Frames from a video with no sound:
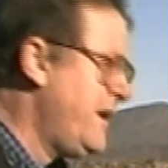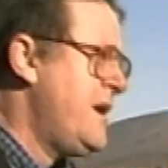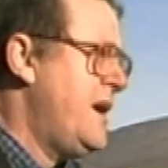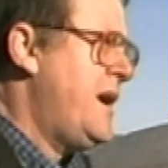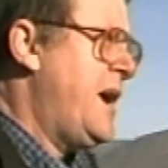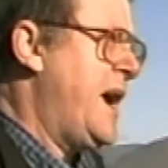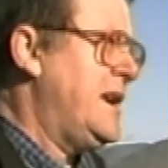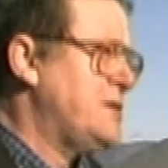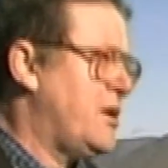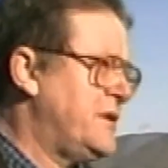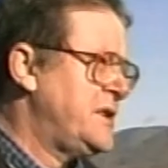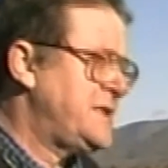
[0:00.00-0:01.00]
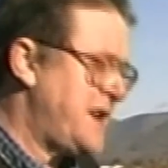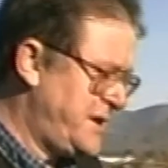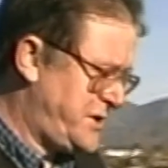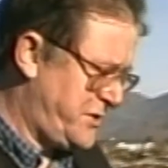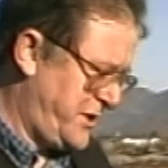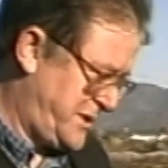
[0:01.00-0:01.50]
And over the
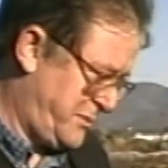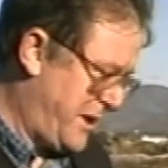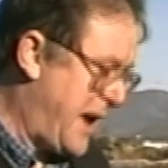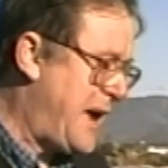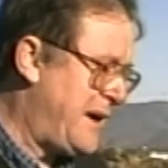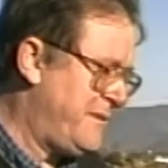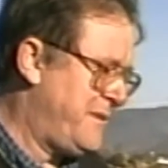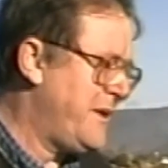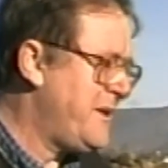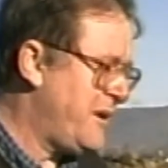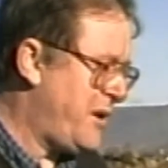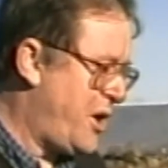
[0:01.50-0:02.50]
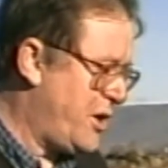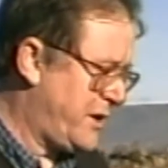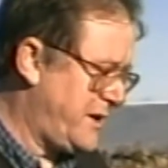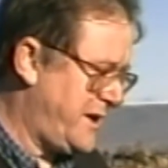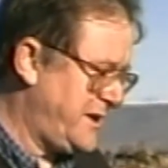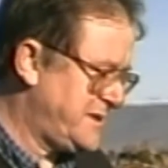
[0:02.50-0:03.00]
centuries, we have
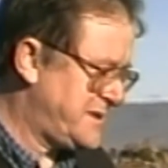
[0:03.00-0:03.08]
organized